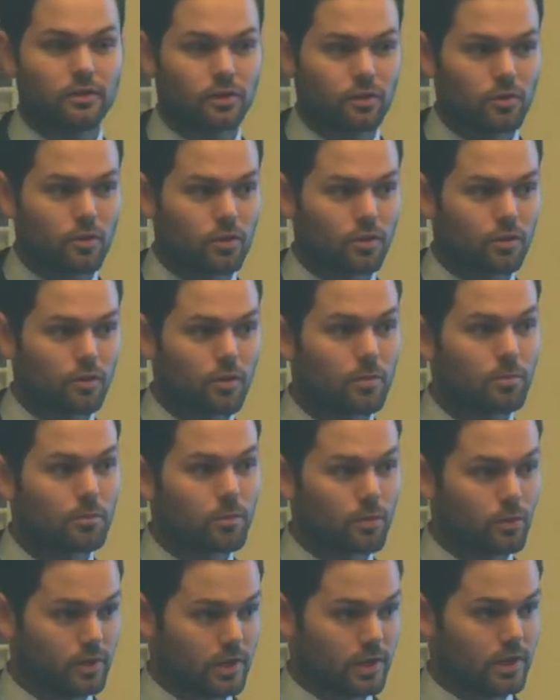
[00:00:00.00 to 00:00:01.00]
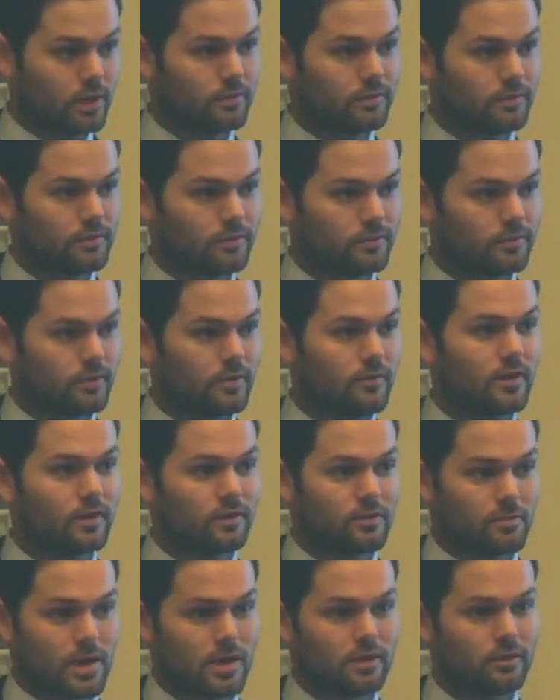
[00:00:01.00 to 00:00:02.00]
the quote-unquote bully, the
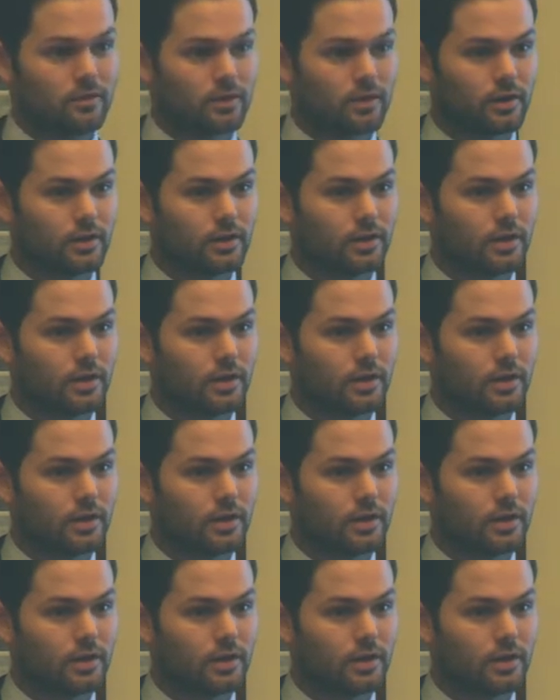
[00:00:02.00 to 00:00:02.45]
victimizer.